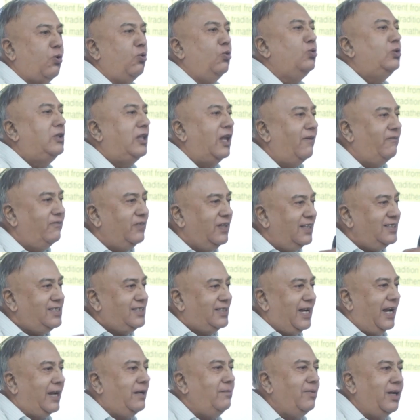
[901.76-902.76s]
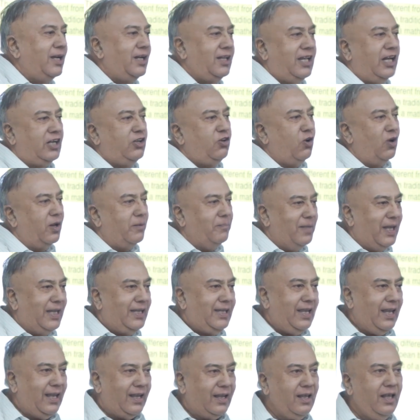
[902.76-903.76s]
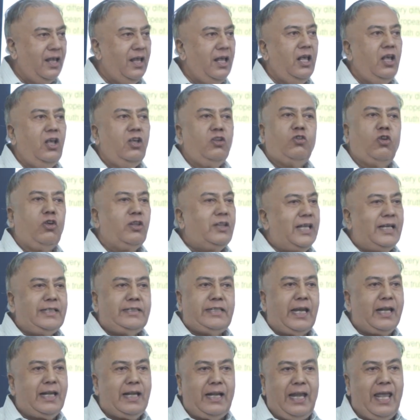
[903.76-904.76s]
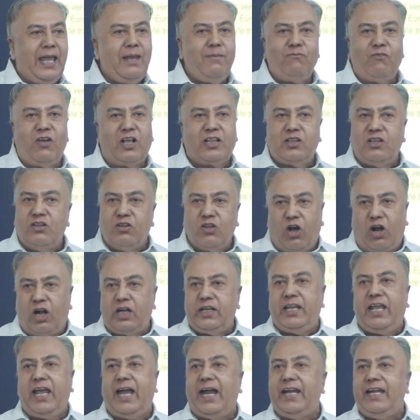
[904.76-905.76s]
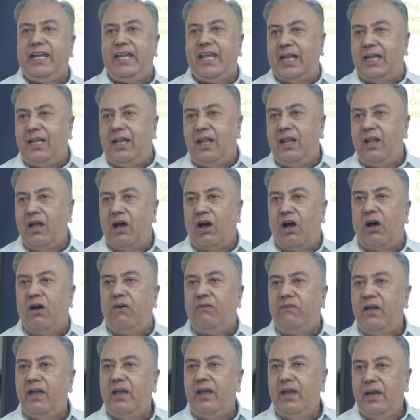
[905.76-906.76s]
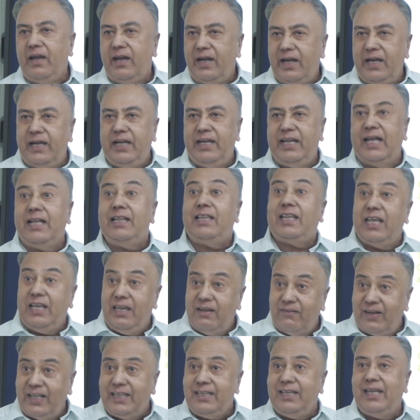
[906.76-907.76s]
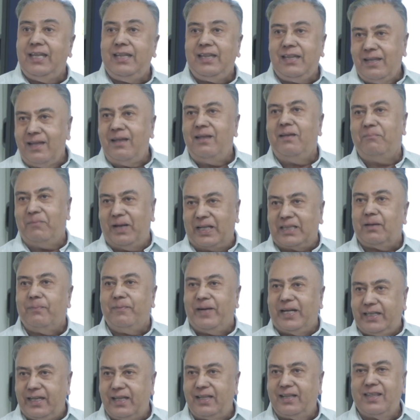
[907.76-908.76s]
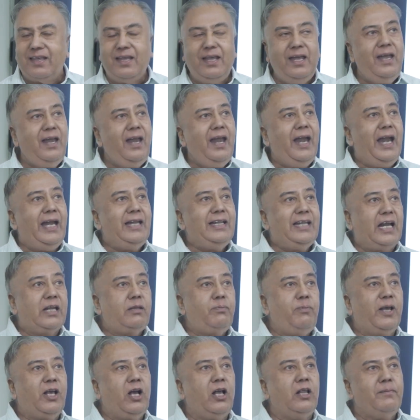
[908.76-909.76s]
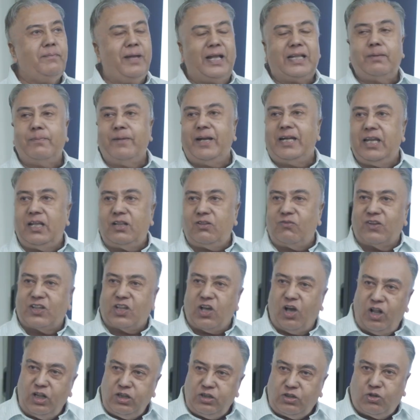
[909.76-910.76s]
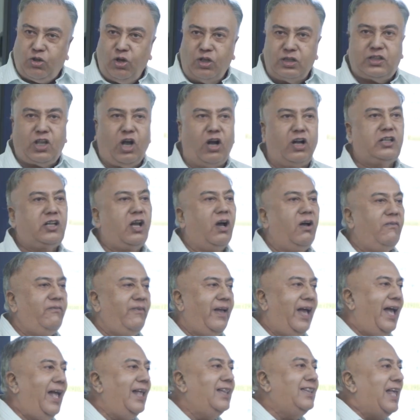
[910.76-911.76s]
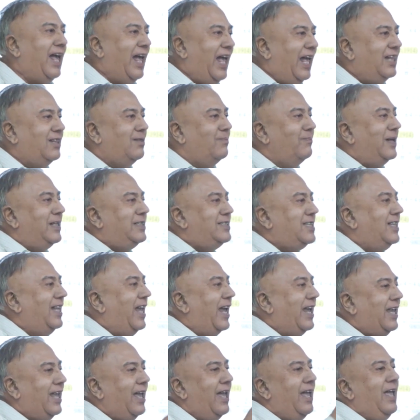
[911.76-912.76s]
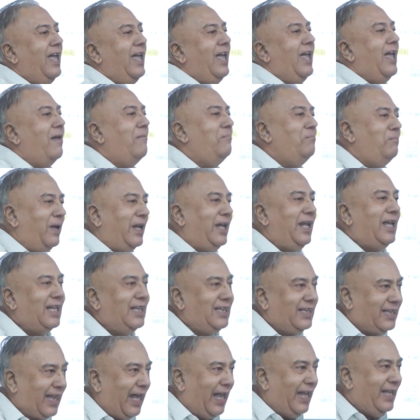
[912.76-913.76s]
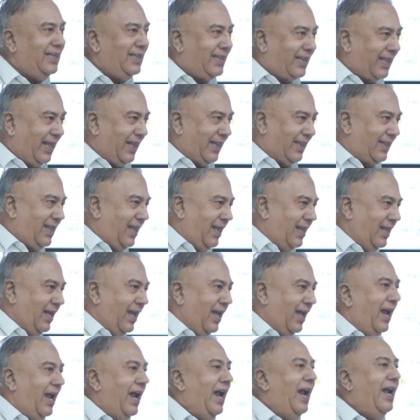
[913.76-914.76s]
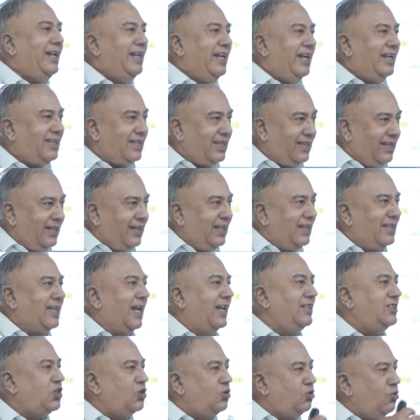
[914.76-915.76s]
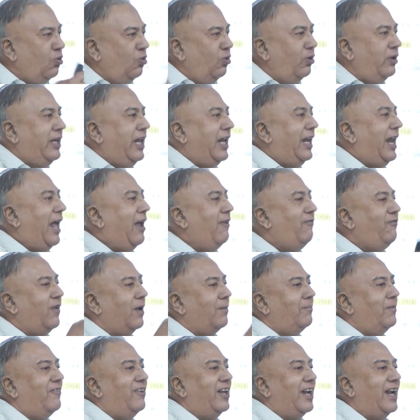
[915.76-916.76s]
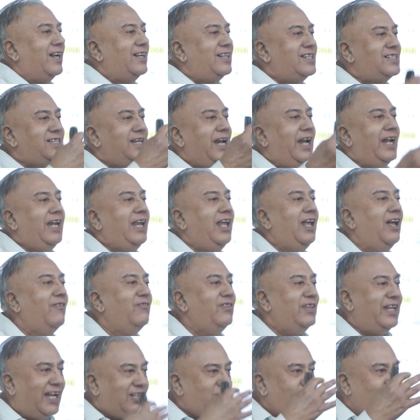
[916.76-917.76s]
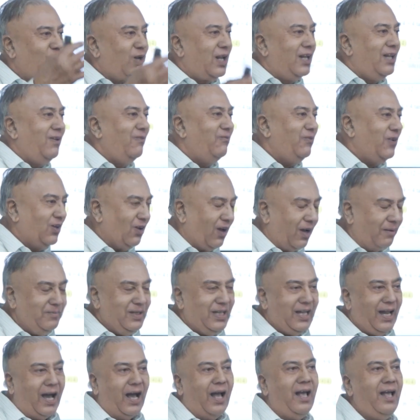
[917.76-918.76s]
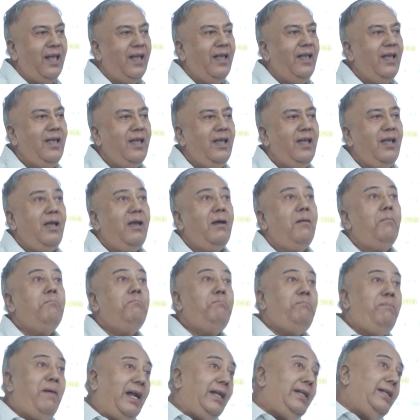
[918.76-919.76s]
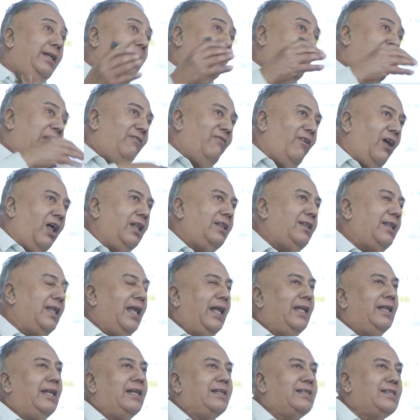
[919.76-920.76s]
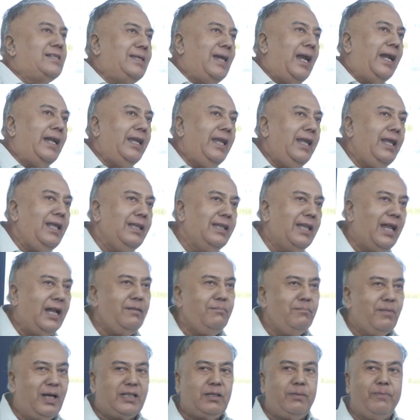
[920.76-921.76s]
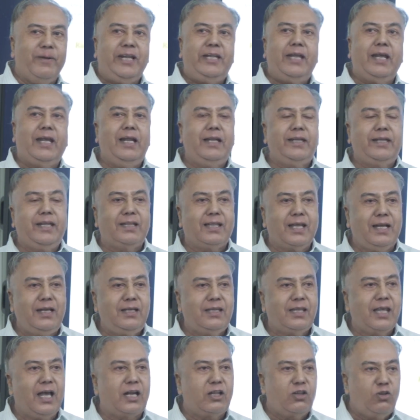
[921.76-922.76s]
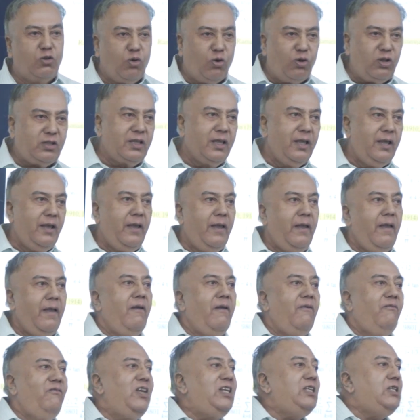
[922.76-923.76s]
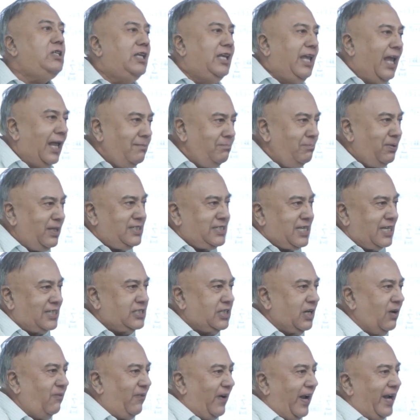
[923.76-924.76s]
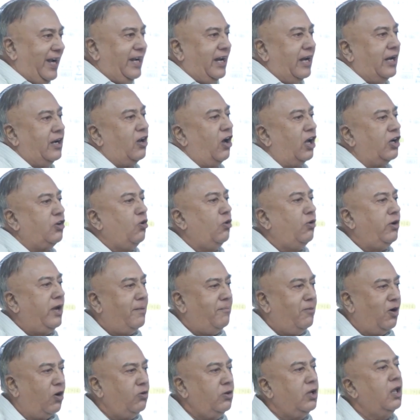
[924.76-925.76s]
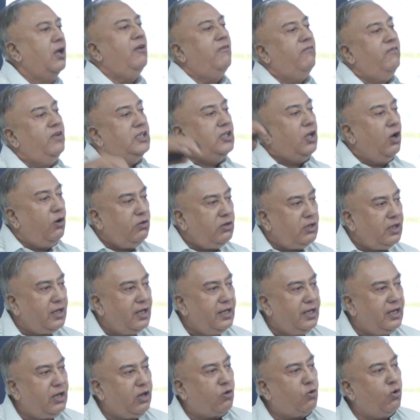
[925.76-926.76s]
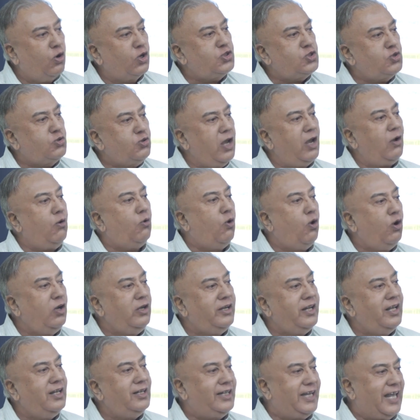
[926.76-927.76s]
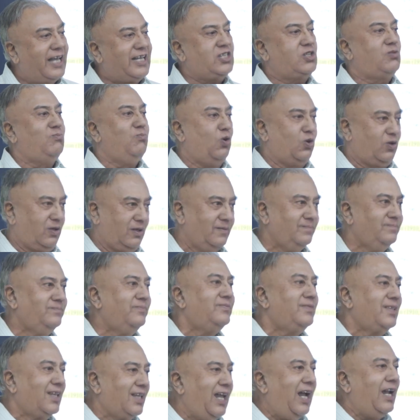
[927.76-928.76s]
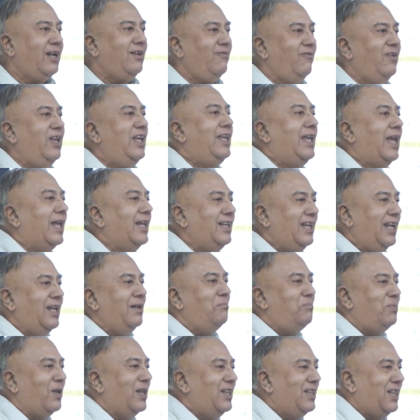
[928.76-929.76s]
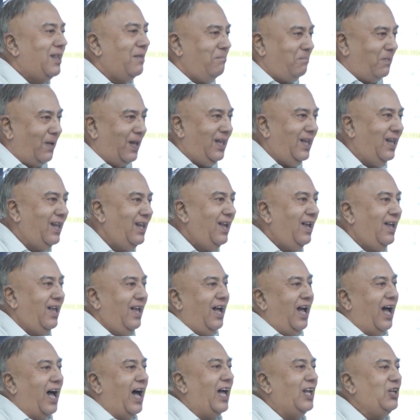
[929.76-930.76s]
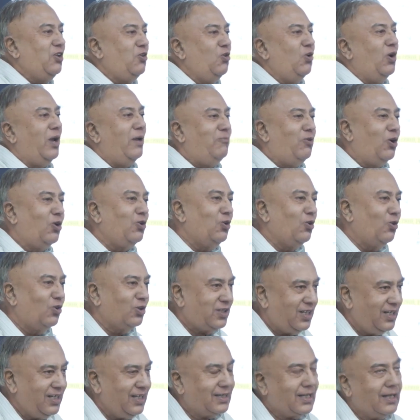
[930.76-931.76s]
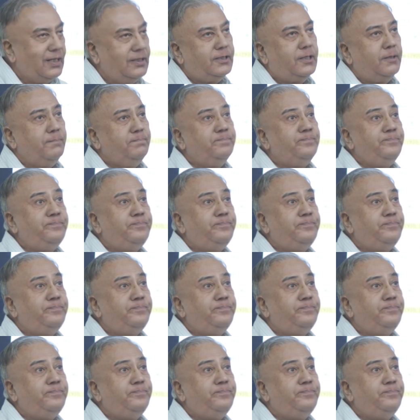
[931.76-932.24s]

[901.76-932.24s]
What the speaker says: truth of the statement that you are making. So such a claim was not the ideal of Indians, even in mathematics. And that's because mathematics was also thought of as much like empirical sciences. And its results do derive from our understanding of natural phenomena. But there was an understanding that mathematical results are those which can be justified and argued about without recourse to an old textbook, that we can in principle argue about those results.